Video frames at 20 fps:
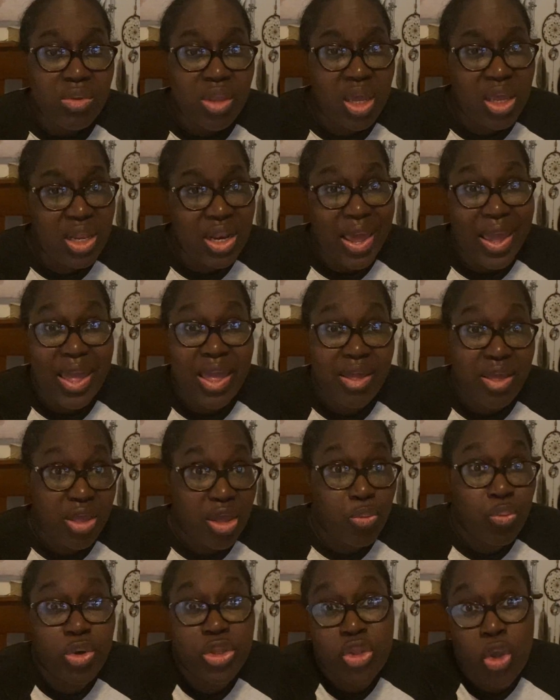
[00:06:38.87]

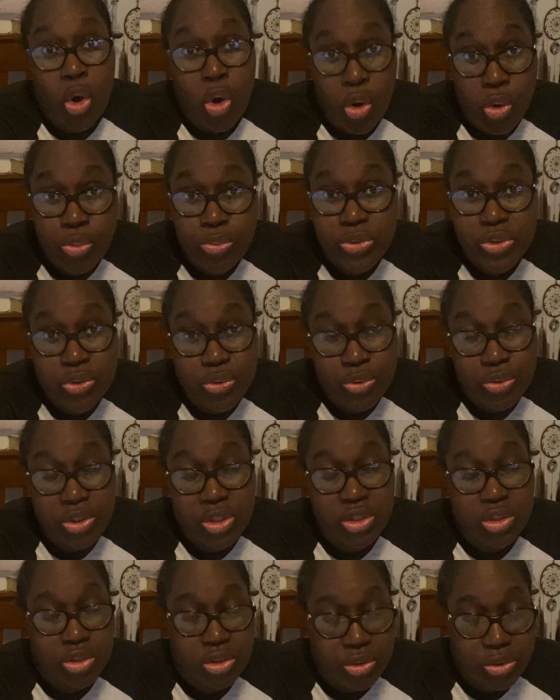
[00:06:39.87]
And with the
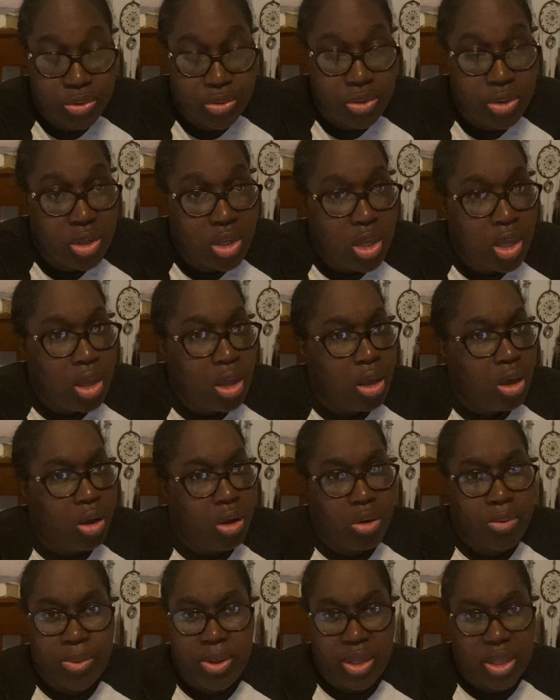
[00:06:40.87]
homeschooling too.
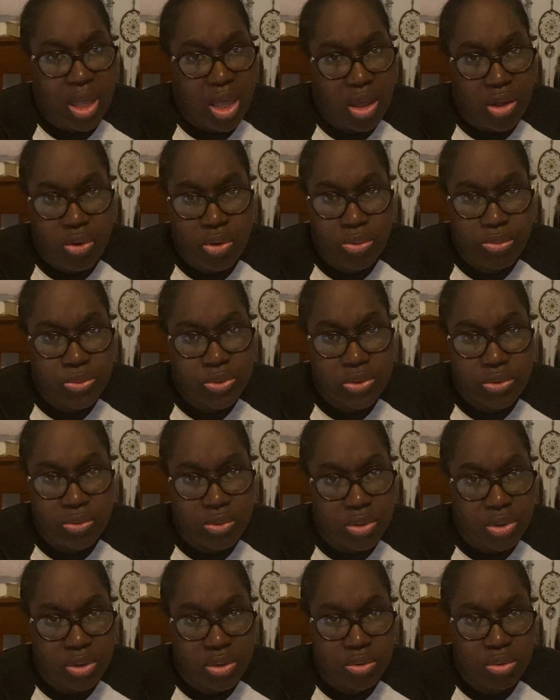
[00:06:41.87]
Oh my God,
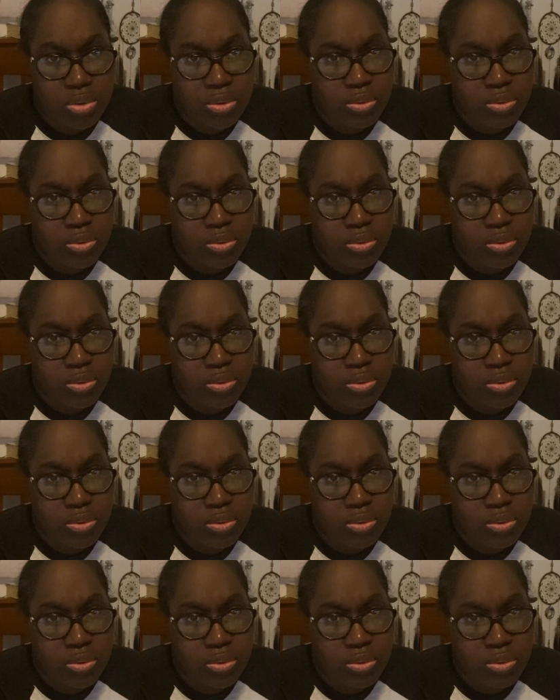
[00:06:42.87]
homeschooling.